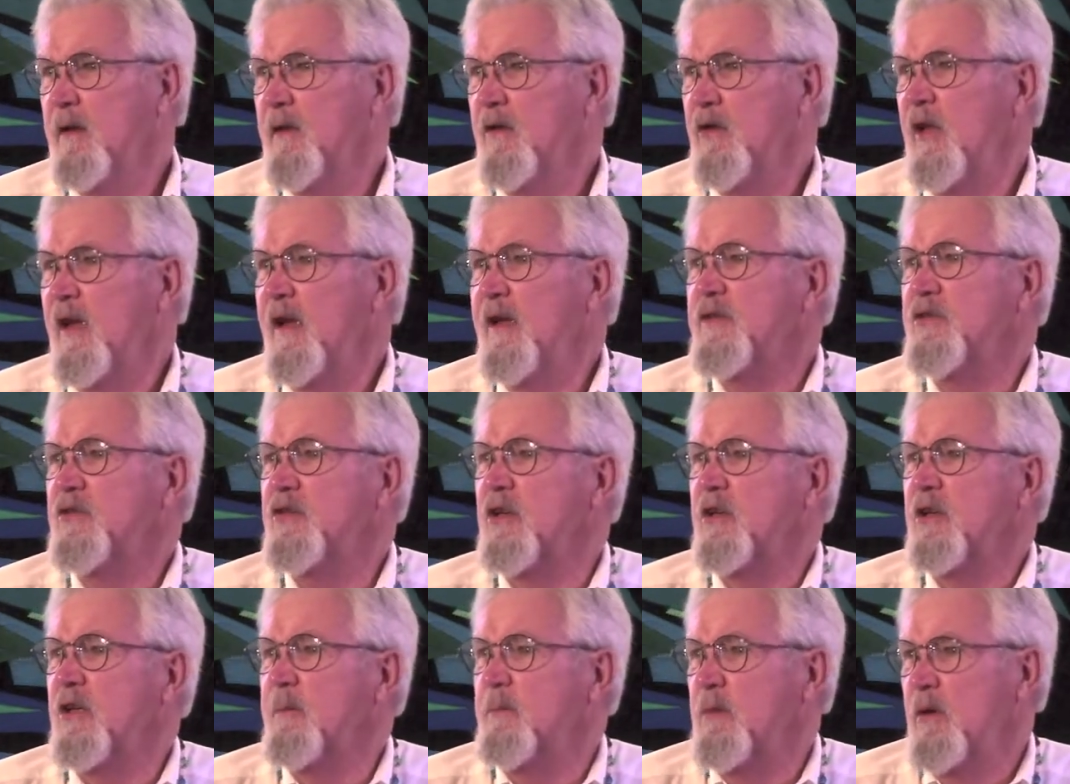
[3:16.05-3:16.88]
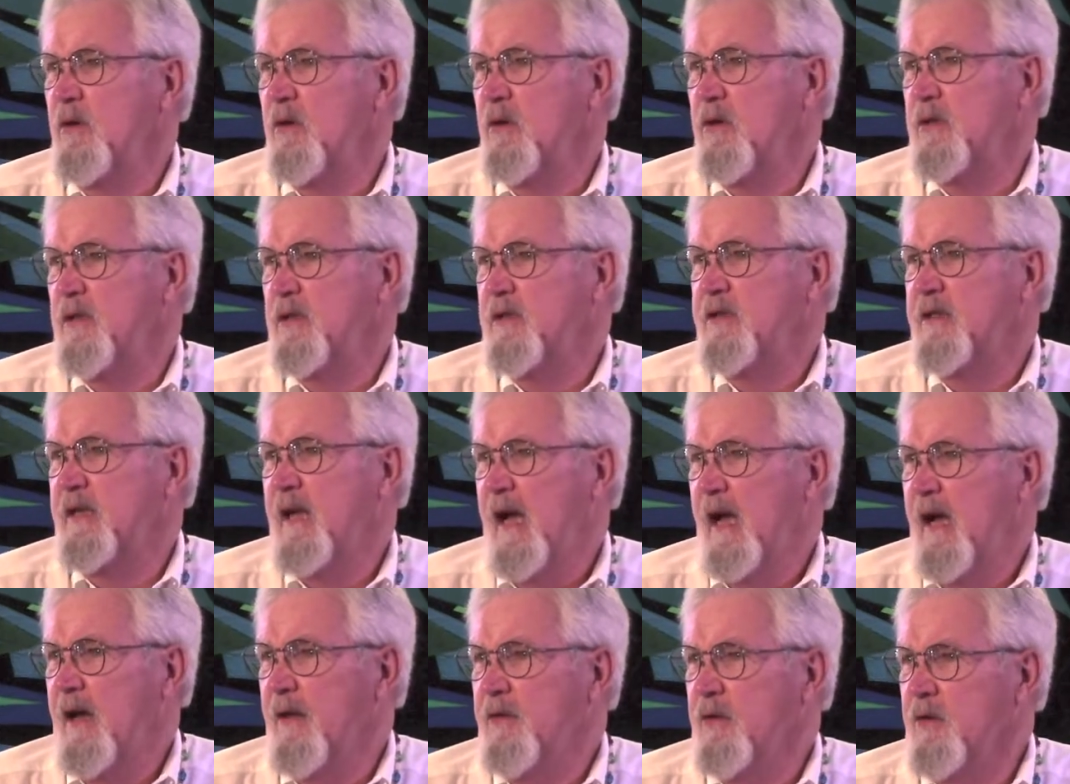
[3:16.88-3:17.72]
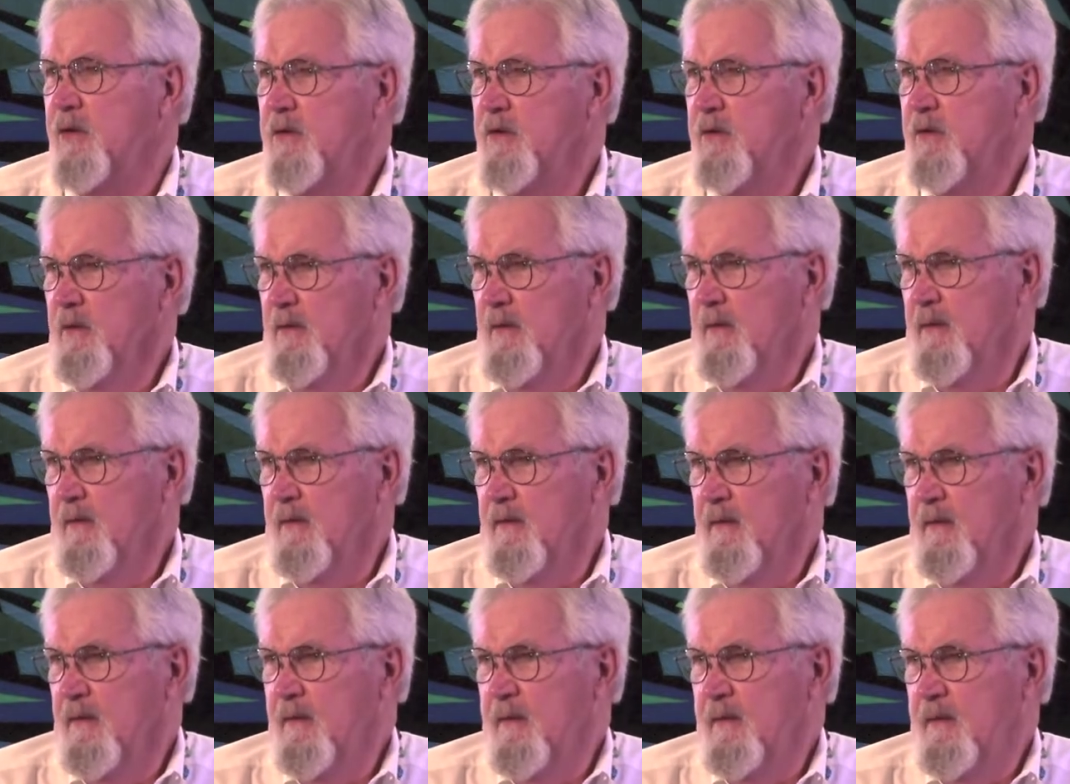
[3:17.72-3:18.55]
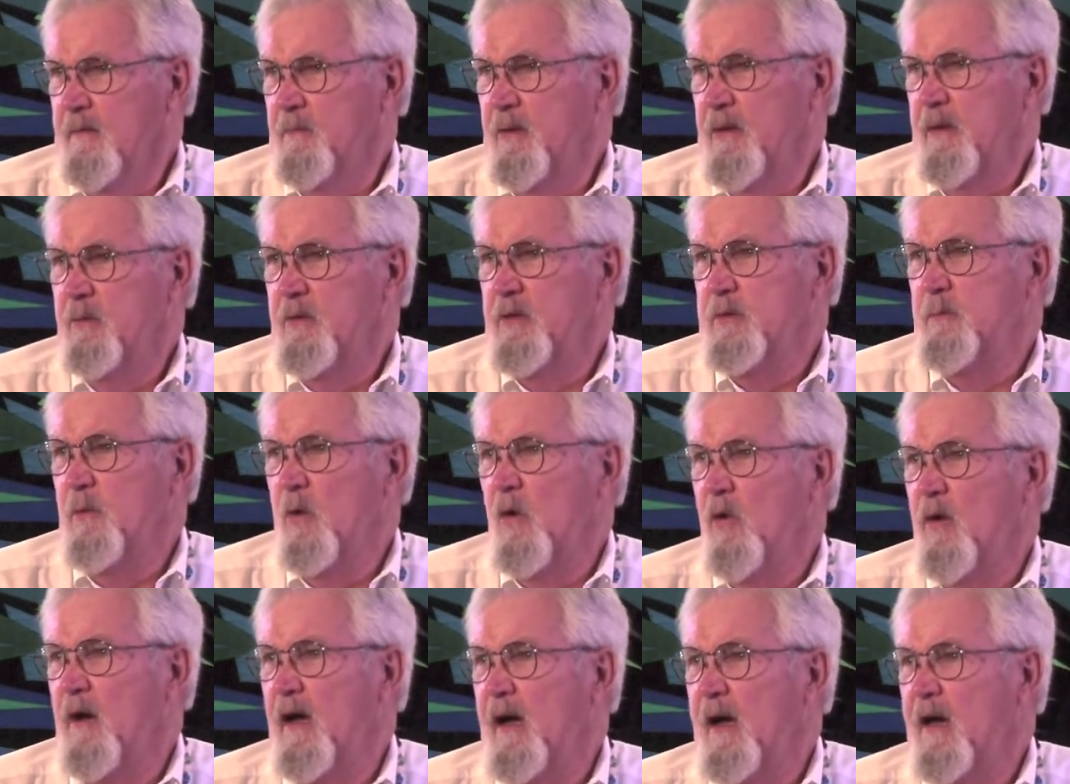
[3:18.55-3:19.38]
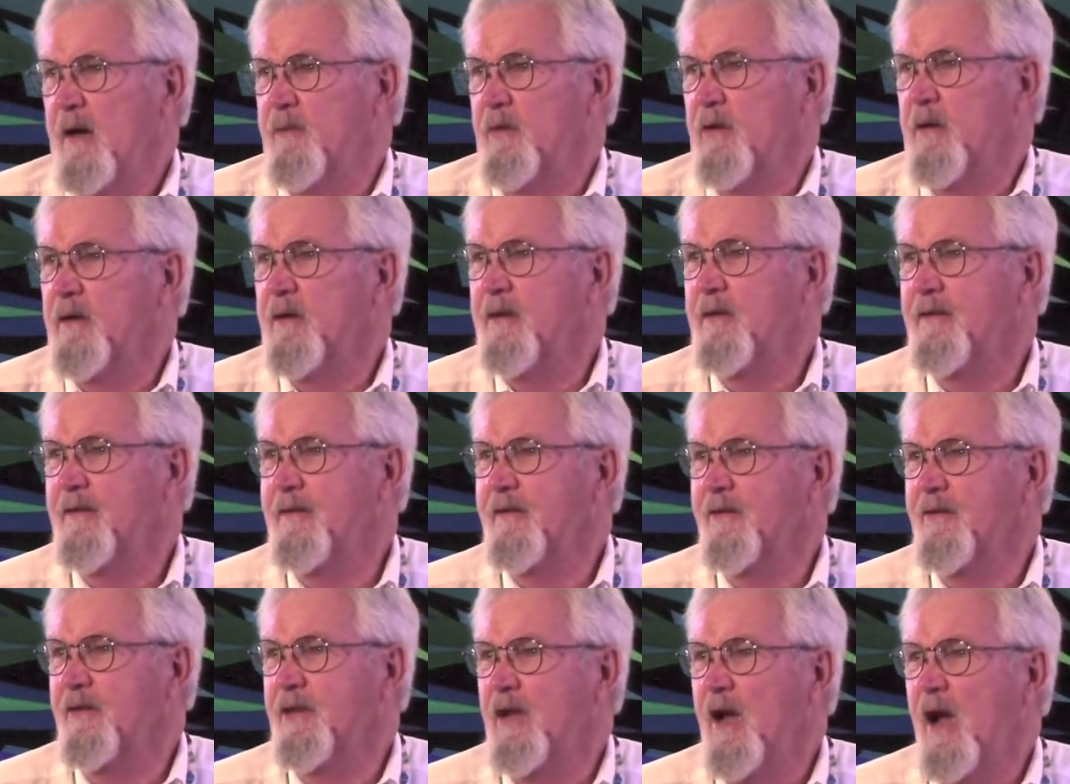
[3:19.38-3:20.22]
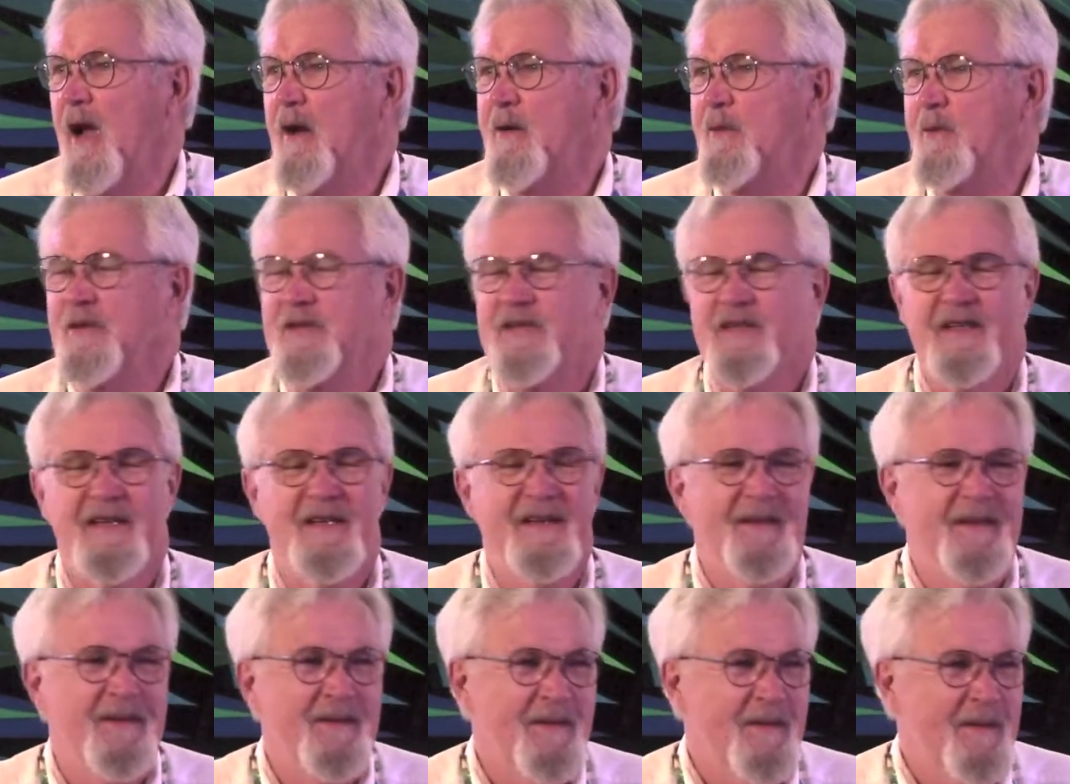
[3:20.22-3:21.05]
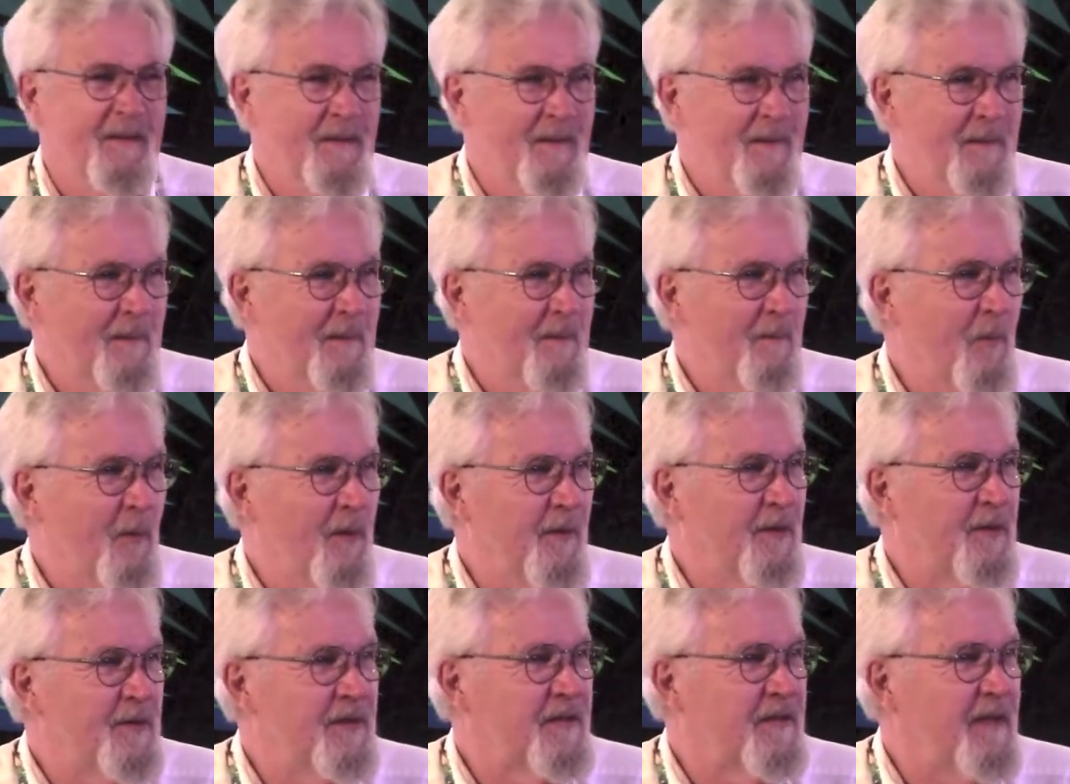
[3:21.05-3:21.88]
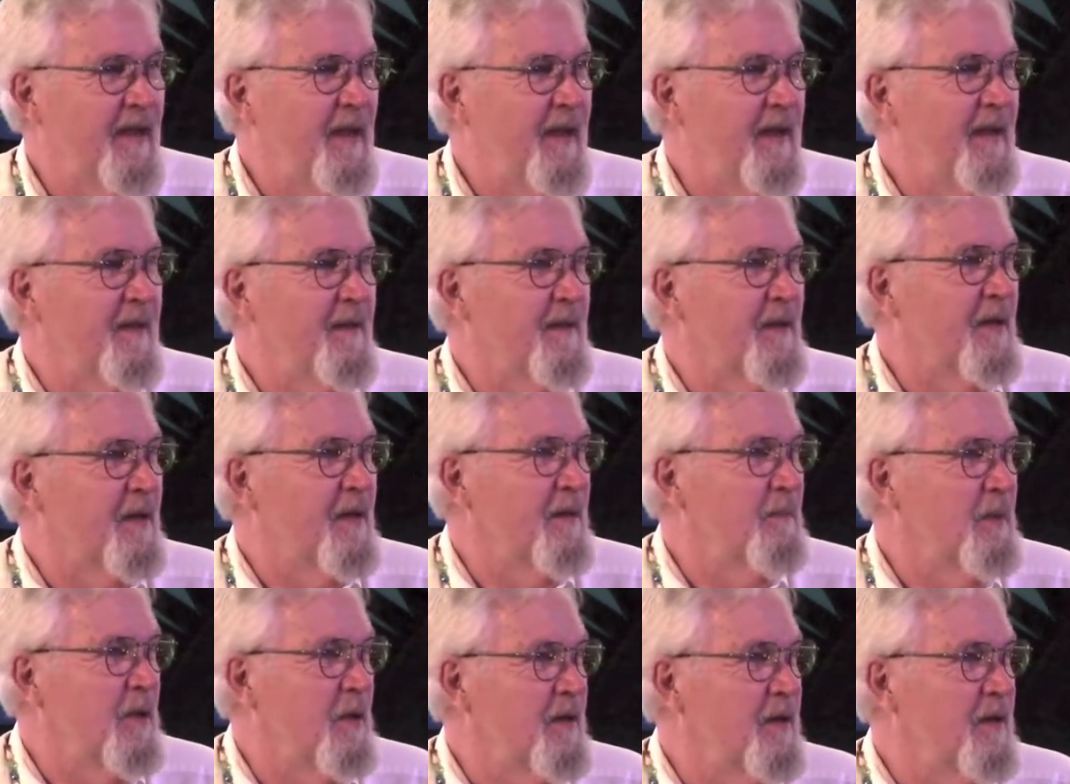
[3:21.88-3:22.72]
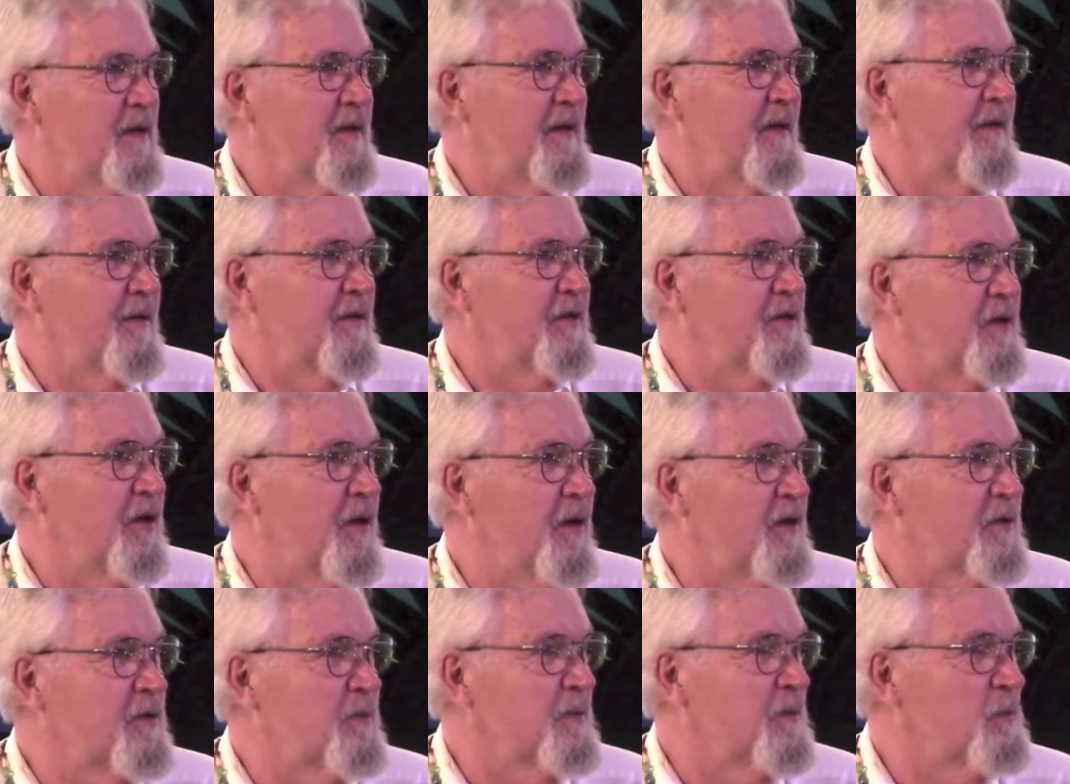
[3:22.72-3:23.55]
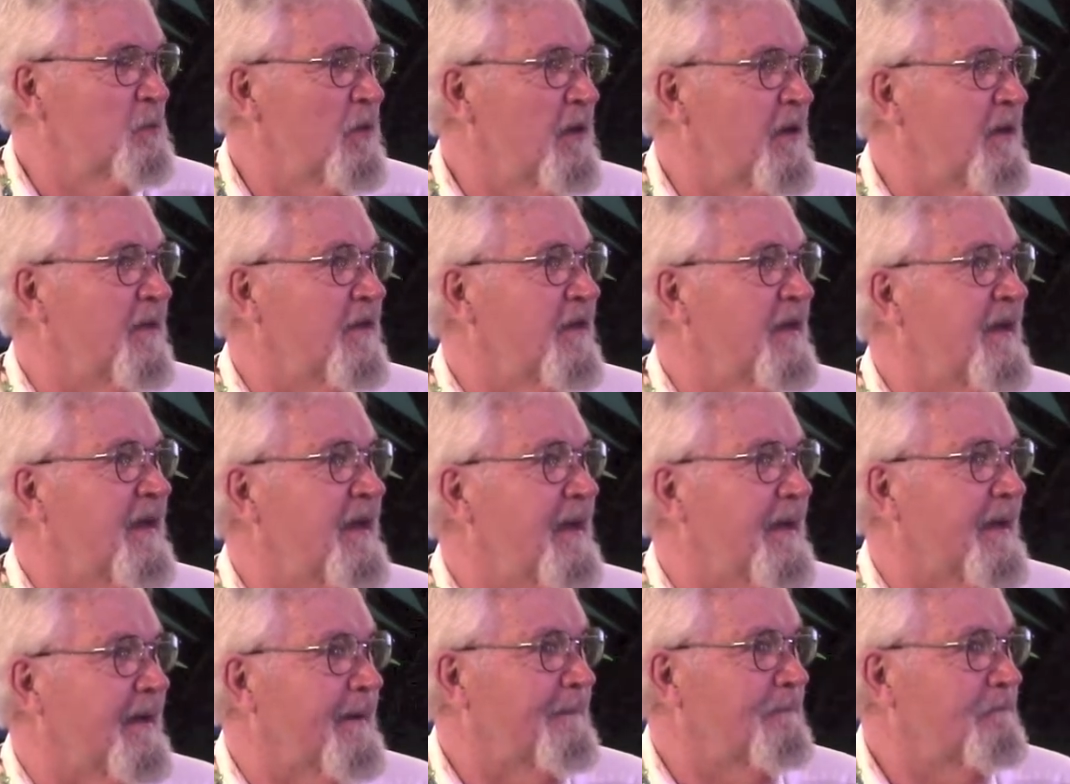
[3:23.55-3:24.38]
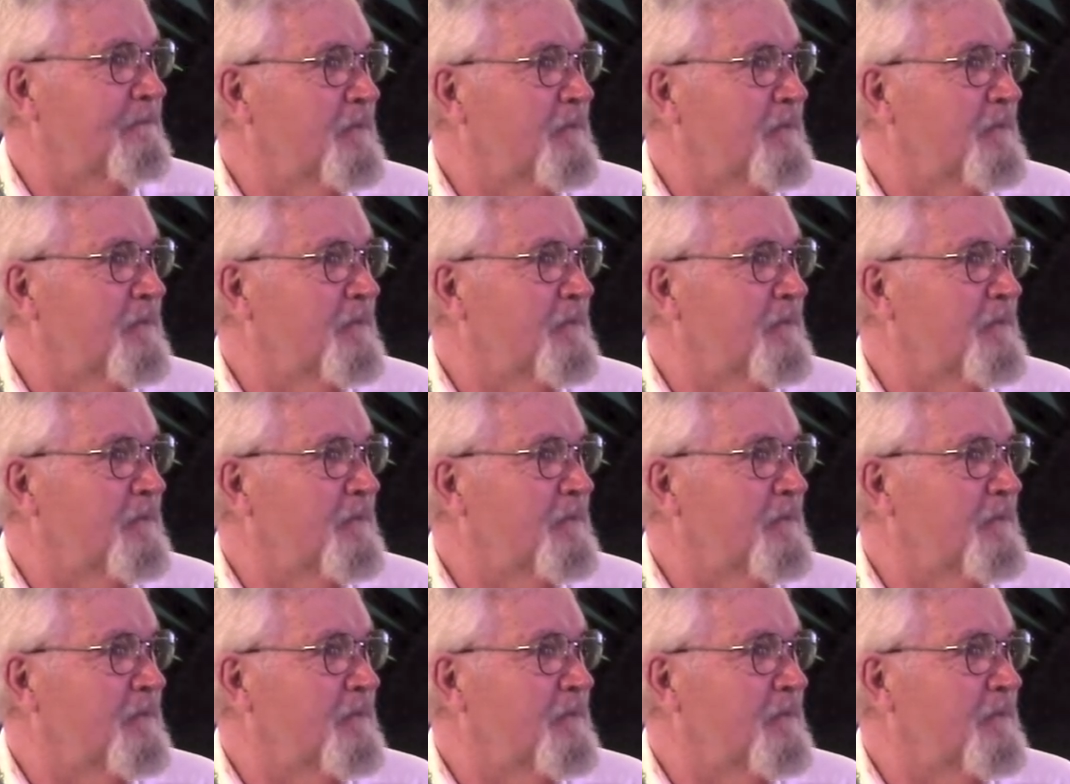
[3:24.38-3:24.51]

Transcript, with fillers: Yes, the communities gathered, but it was more out of a theocracy where the state and the community and the church was one thing.